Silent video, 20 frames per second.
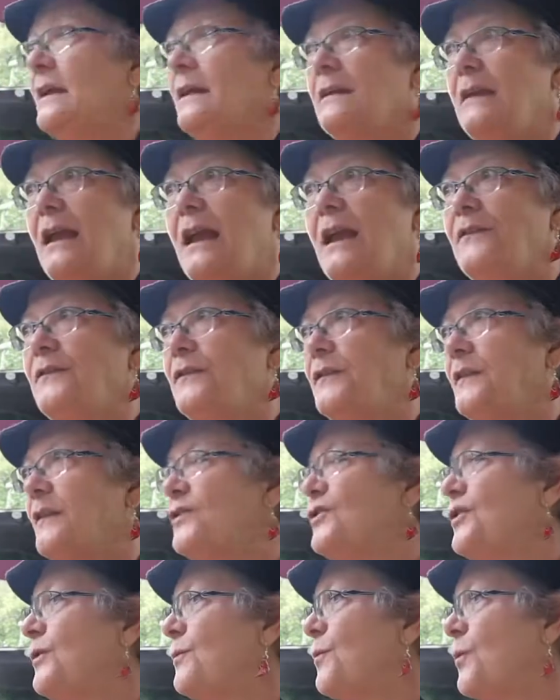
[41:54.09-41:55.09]
They have
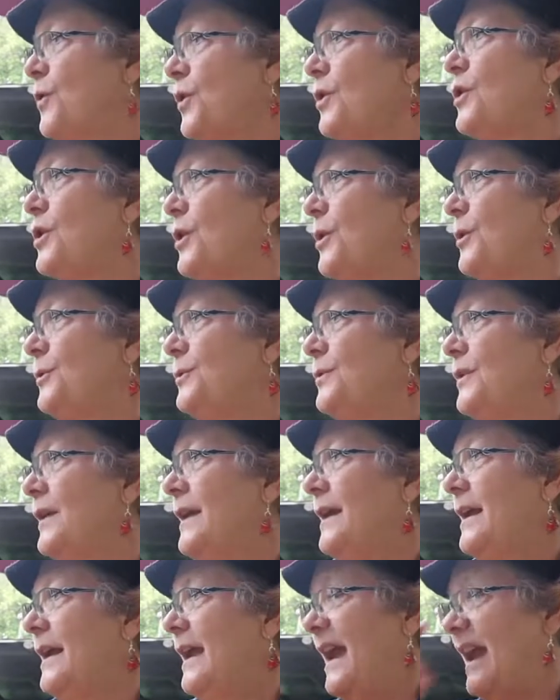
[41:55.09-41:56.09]
such a workload,
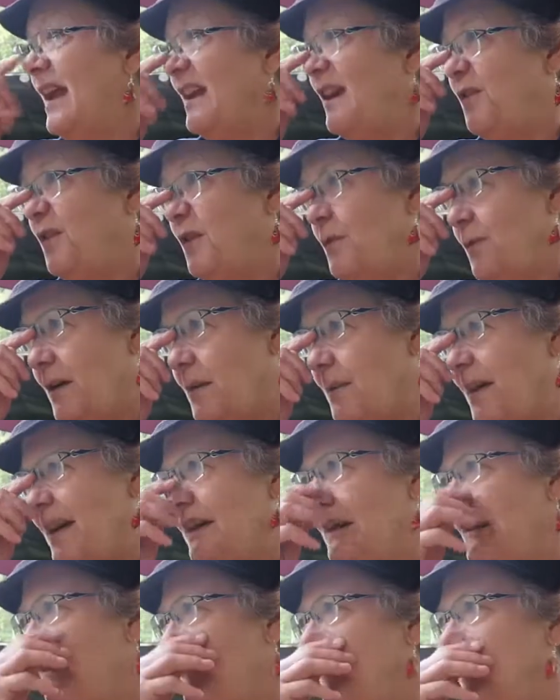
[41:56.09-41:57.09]
and if you want to make a
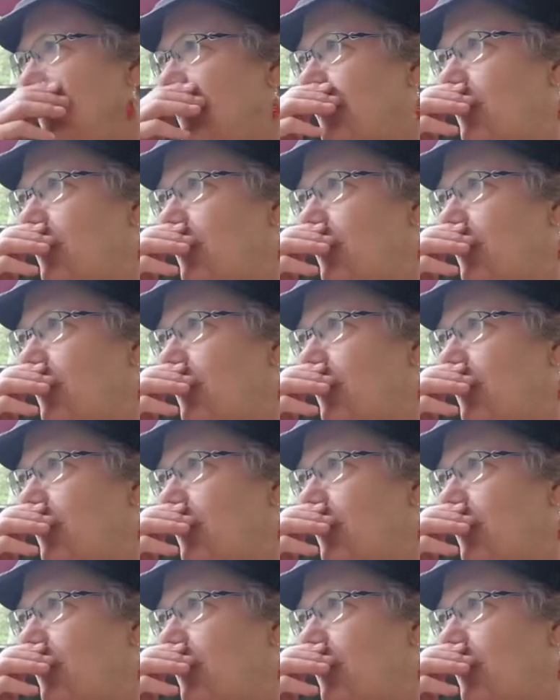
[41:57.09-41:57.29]
difference,